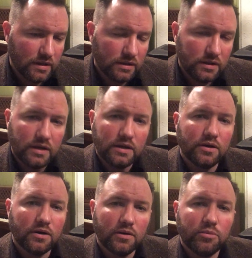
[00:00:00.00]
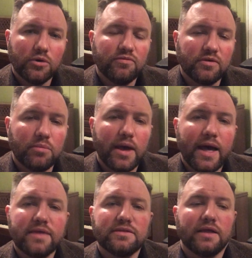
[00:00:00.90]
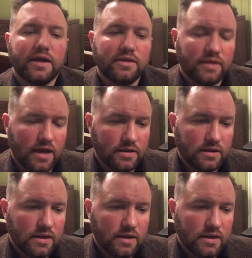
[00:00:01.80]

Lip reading: linear, perfect path like that.